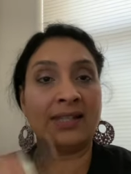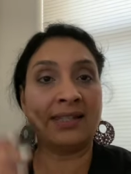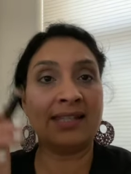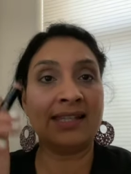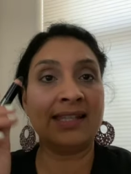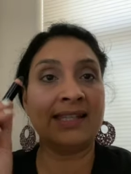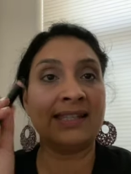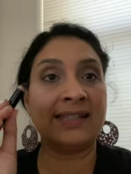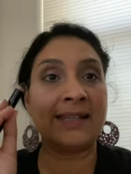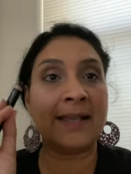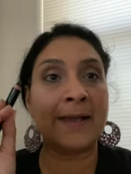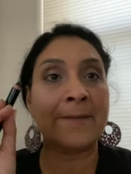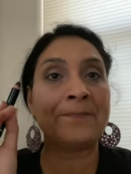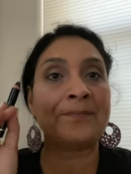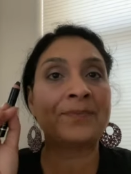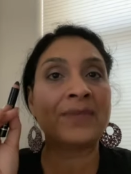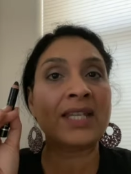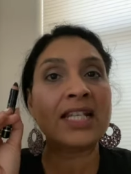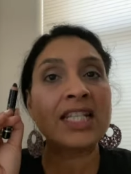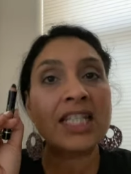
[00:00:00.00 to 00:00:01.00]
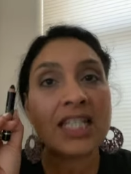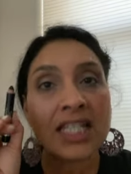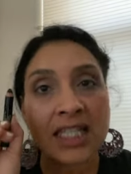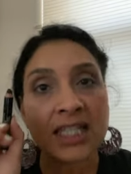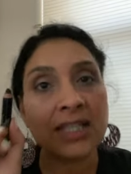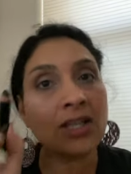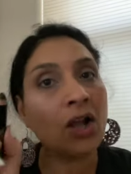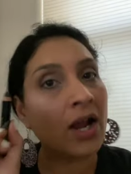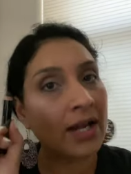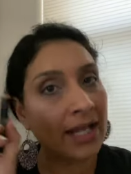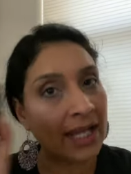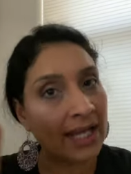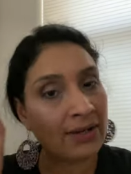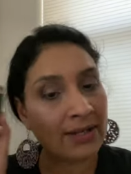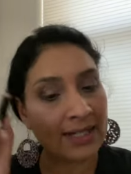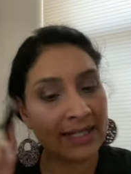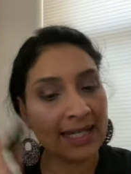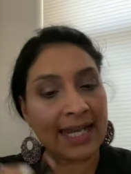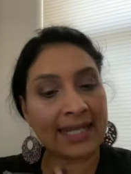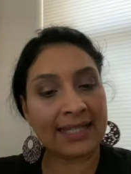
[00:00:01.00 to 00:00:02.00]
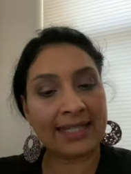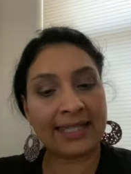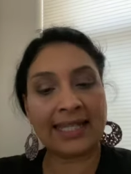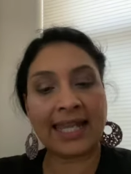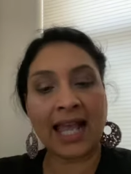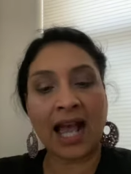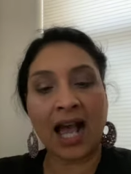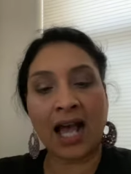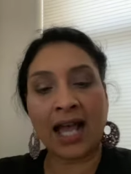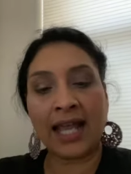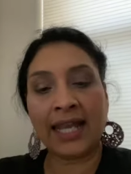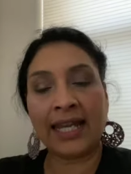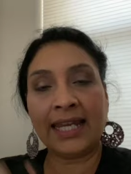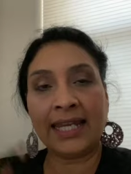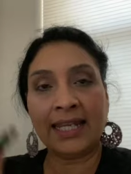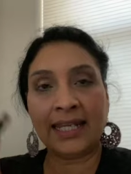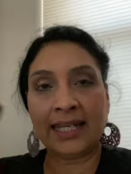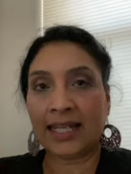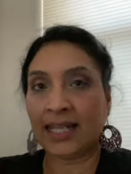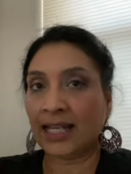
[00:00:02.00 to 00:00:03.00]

this does not irritate the eye.